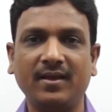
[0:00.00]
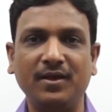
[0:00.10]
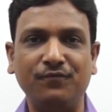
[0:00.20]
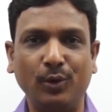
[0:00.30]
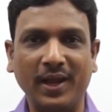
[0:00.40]

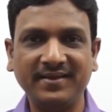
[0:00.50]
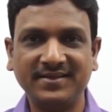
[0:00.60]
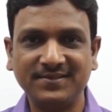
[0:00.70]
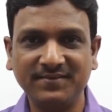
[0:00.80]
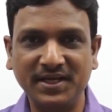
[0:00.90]
If you like
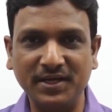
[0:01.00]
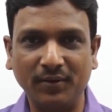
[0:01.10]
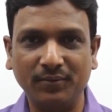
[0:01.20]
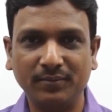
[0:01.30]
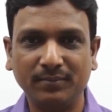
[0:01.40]
this video,
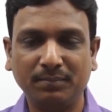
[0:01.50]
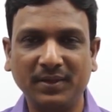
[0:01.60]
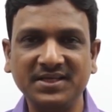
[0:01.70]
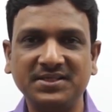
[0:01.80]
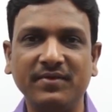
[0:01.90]

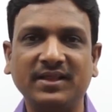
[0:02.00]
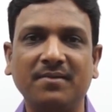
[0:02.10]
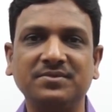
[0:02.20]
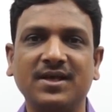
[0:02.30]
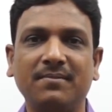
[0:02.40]
please give a
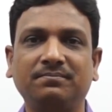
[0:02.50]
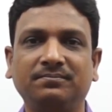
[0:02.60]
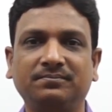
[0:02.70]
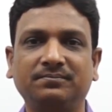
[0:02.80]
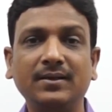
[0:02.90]
thumbs up.
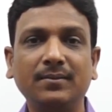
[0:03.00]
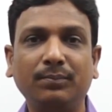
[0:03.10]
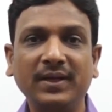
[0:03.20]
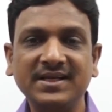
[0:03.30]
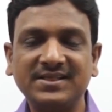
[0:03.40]

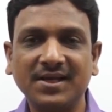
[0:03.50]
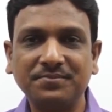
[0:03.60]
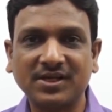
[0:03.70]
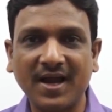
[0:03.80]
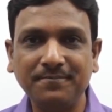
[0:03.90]
Please
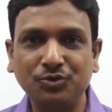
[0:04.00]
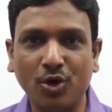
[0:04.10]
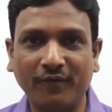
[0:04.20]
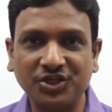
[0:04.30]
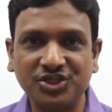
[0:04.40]
subscribe
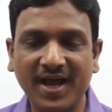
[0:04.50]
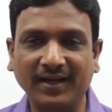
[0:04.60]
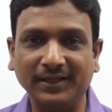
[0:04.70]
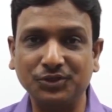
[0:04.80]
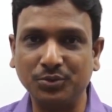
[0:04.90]
to our
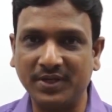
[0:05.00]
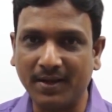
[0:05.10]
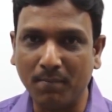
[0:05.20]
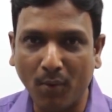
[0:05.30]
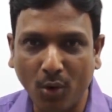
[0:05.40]
channel to
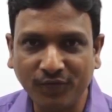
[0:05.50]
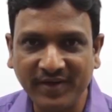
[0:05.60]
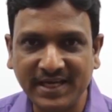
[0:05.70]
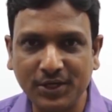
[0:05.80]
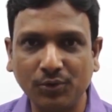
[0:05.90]
get more
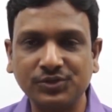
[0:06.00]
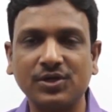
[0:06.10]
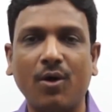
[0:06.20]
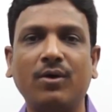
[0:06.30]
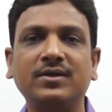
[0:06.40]
videos
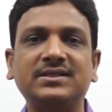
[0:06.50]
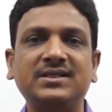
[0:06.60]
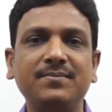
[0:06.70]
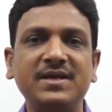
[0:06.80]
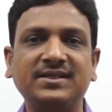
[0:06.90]
on
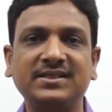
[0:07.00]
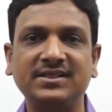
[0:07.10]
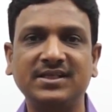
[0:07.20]
CBSE